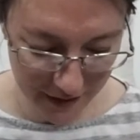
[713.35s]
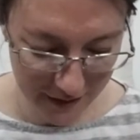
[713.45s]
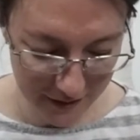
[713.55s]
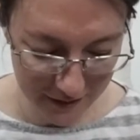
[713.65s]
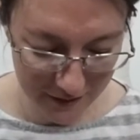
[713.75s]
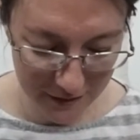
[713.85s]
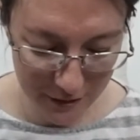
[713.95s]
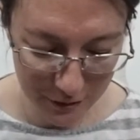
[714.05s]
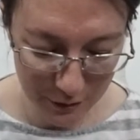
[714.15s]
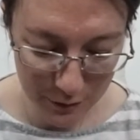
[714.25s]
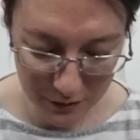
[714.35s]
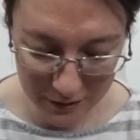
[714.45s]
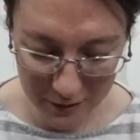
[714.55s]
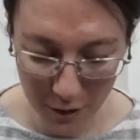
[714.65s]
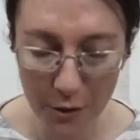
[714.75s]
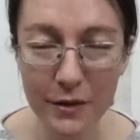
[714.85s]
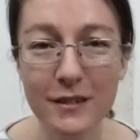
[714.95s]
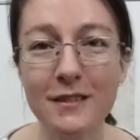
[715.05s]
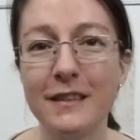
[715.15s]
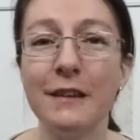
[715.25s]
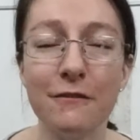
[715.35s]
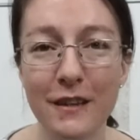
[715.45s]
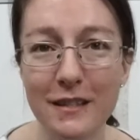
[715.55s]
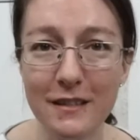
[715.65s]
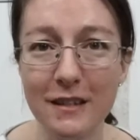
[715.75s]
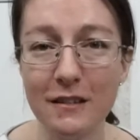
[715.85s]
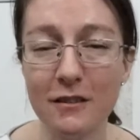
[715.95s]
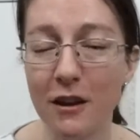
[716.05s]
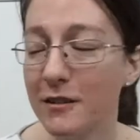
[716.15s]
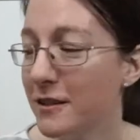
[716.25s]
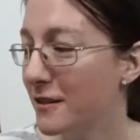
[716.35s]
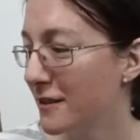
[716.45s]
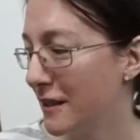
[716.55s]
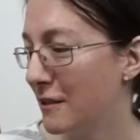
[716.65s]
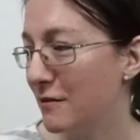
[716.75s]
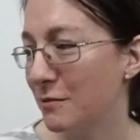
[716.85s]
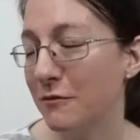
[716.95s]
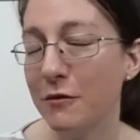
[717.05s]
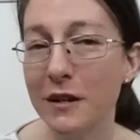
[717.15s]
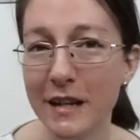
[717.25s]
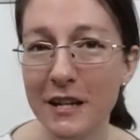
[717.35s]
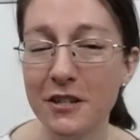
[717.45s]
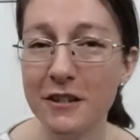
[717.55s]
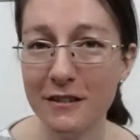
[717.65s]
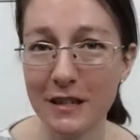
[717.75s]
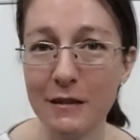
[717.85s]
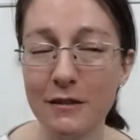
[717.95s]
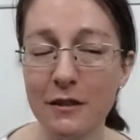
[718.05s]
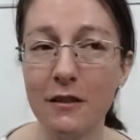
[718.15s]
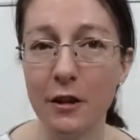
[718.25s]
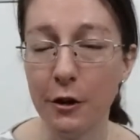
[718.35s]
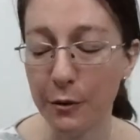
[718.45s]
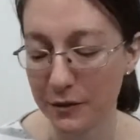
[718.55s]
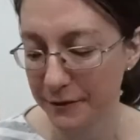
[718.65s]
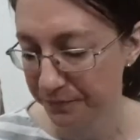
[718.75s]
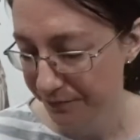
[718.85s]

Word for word: is to sew your sleeve facings onto your sleeves before attaching your sleeves to the coat.